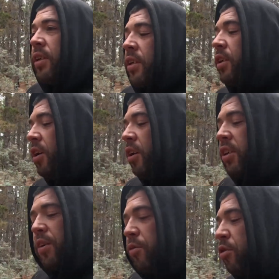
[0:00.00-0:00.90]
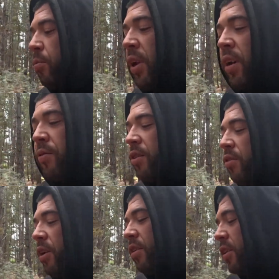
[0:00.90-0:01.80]
you know, give him some love,
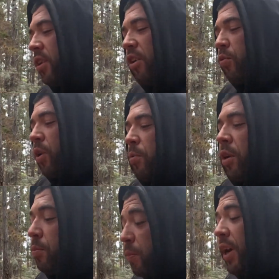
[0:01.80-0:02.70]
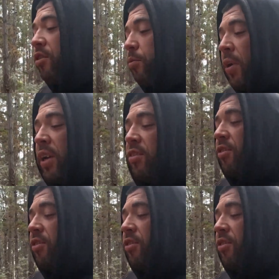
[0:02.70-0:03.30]
because, you know, he's one of my best mates.